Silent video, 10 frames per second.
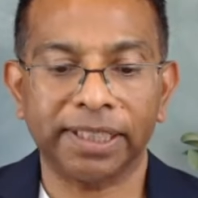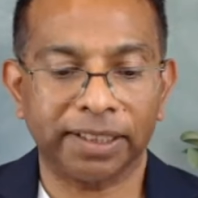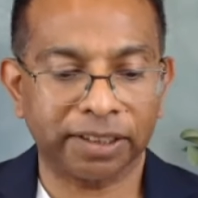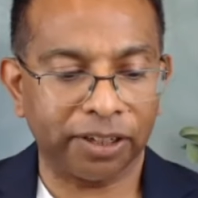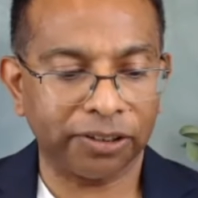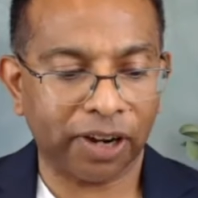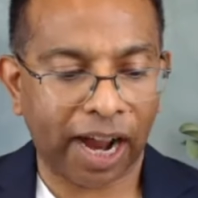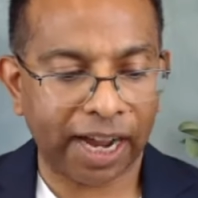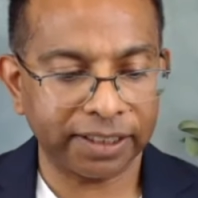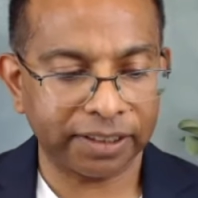it's going to
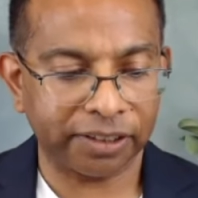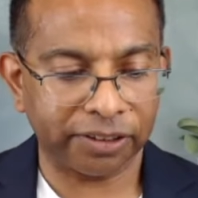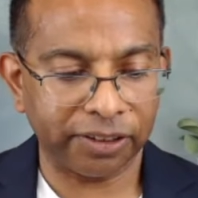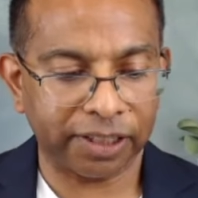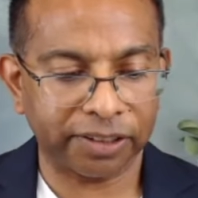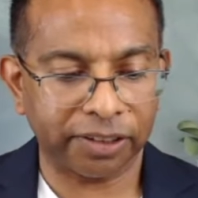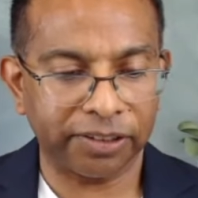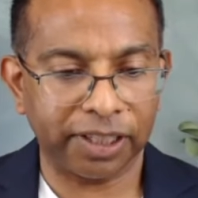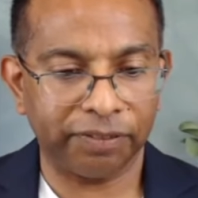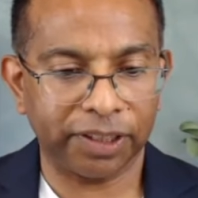ask you, and it's going to
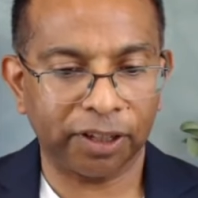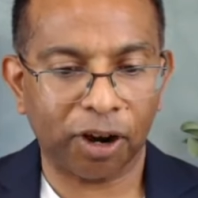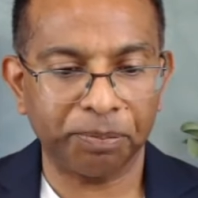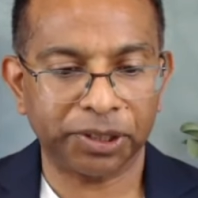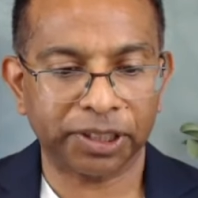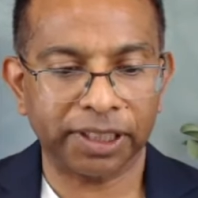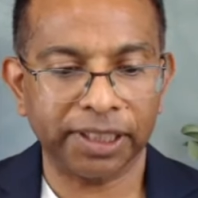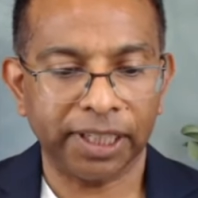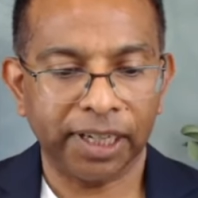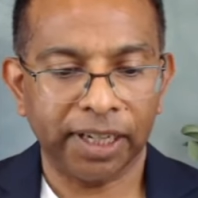give you the
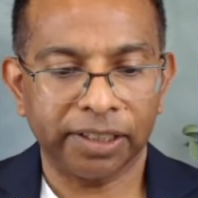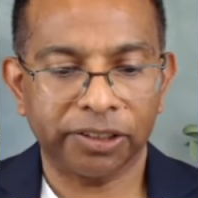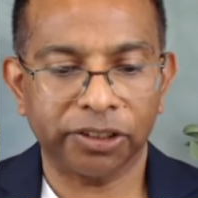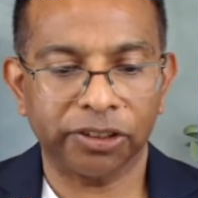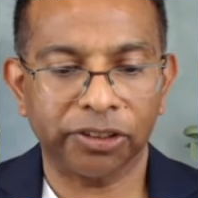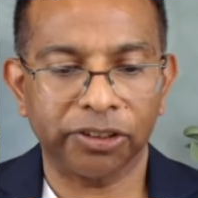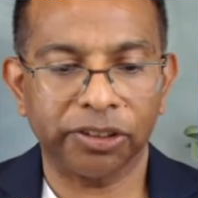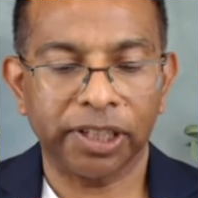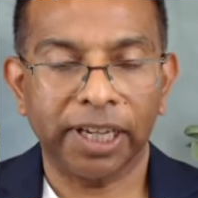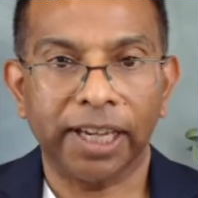option to
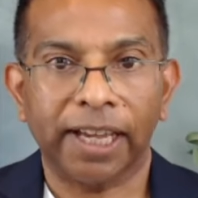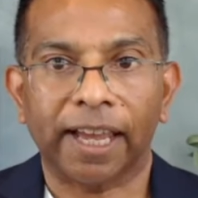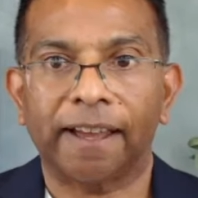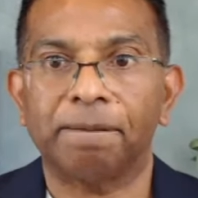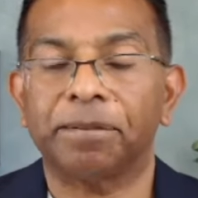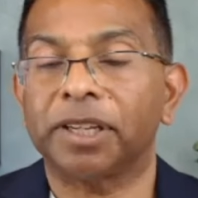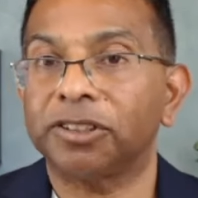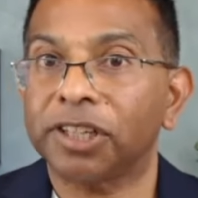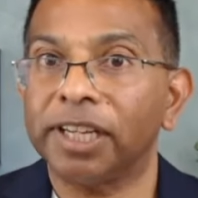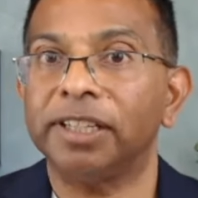
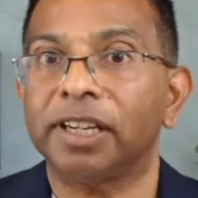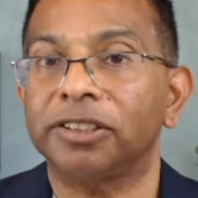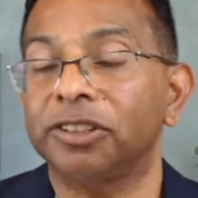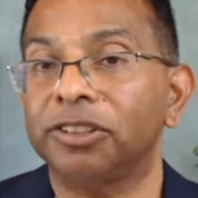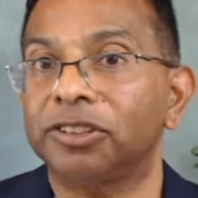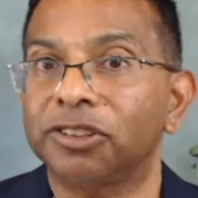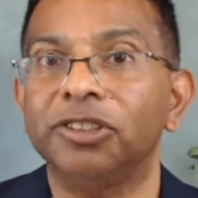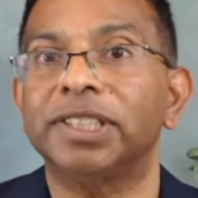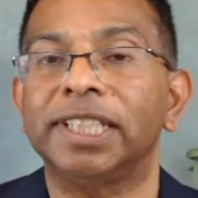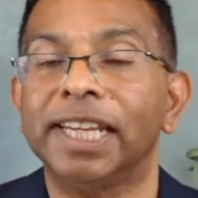
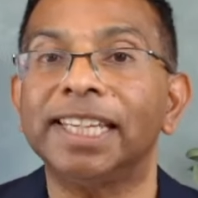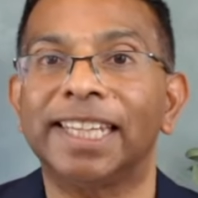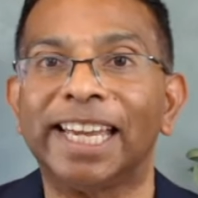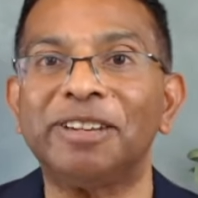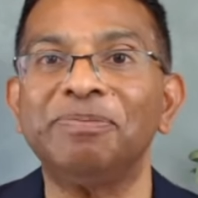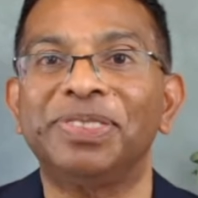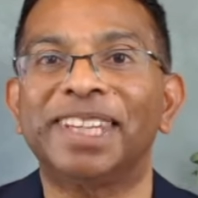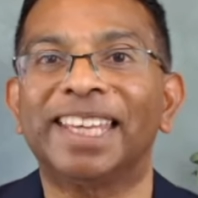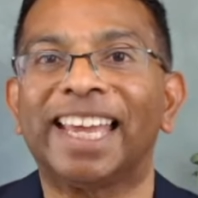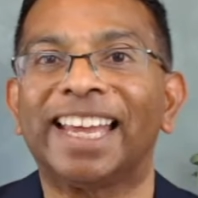choose a nickname
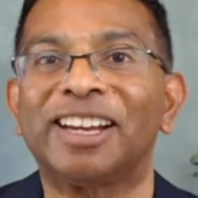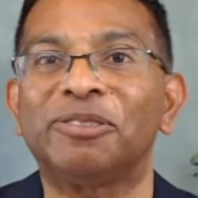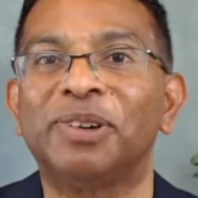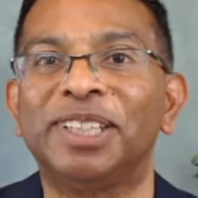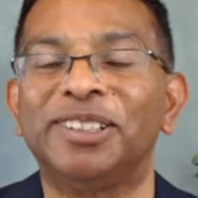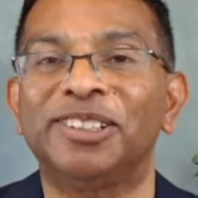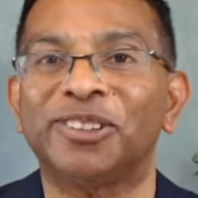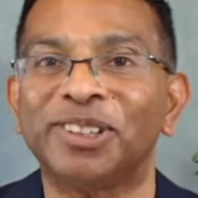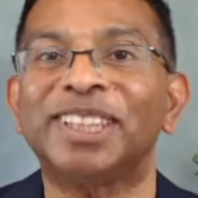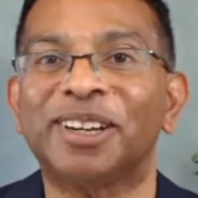when you
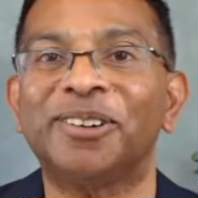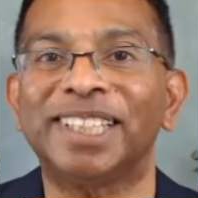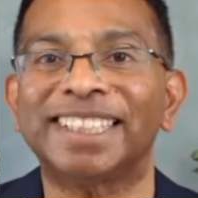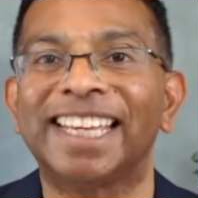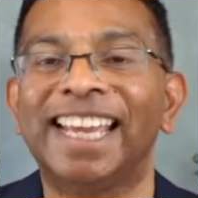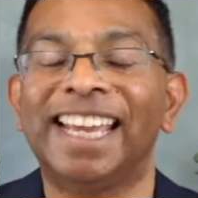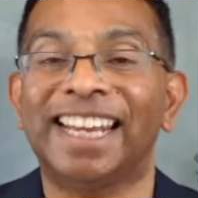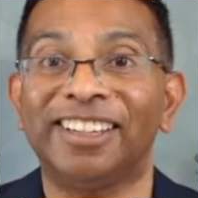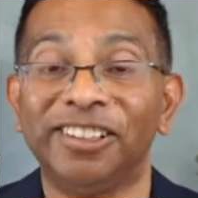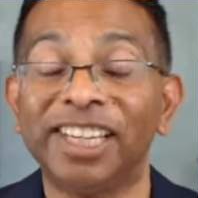join the quiz.
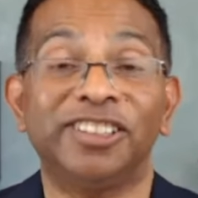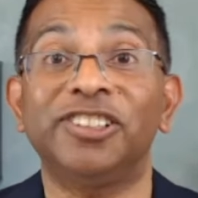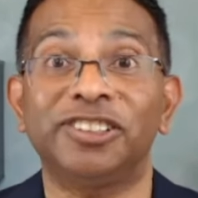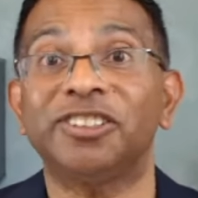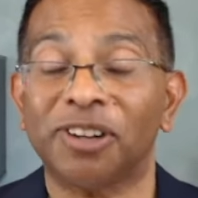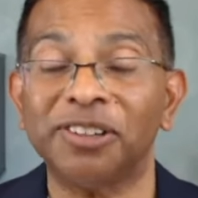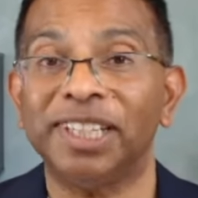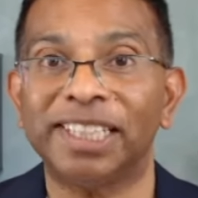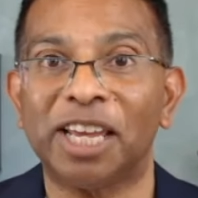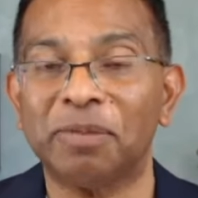Now you can choose your own
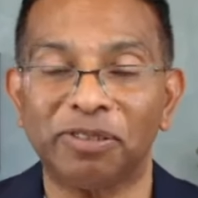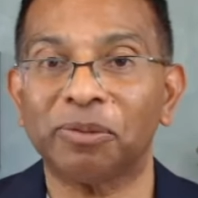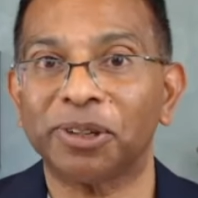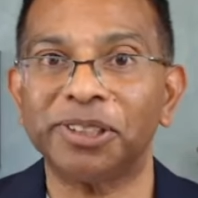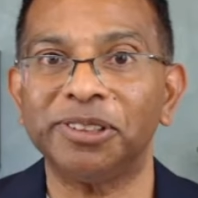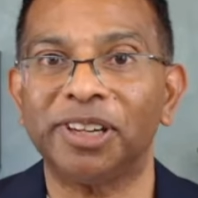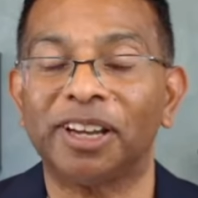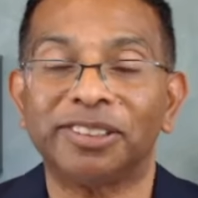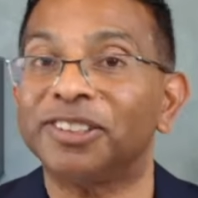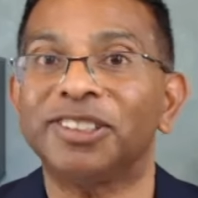nickname if you want
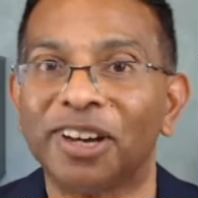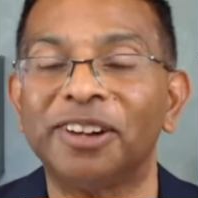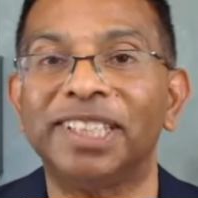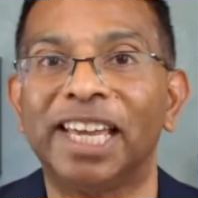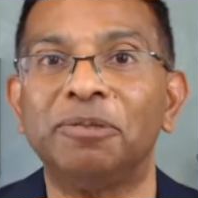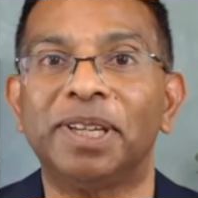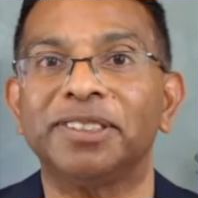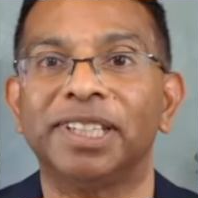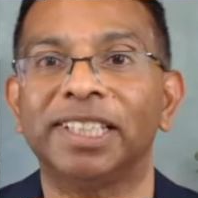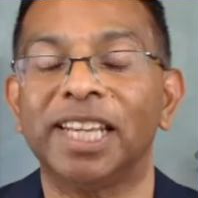to, choose your own name as
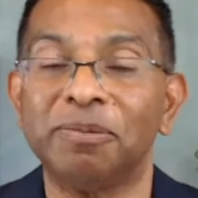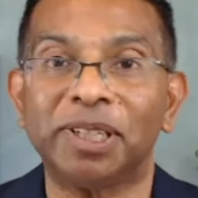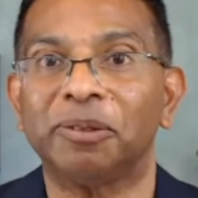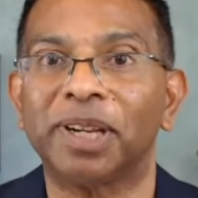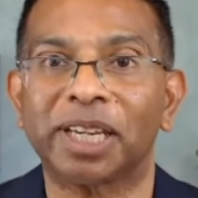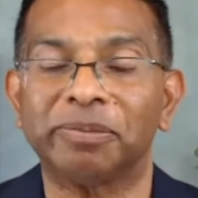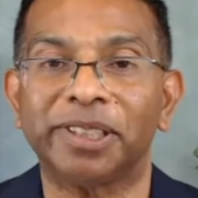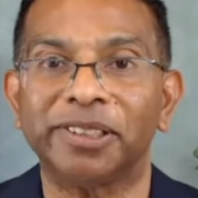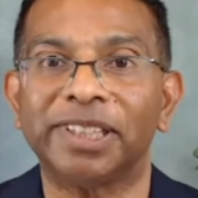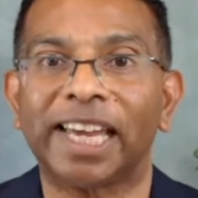your nickname, and you're welcome to
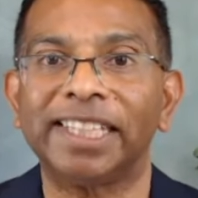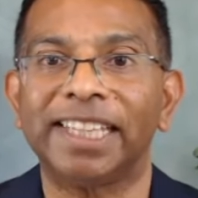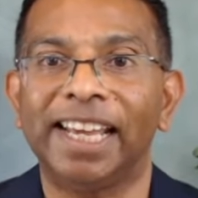do that,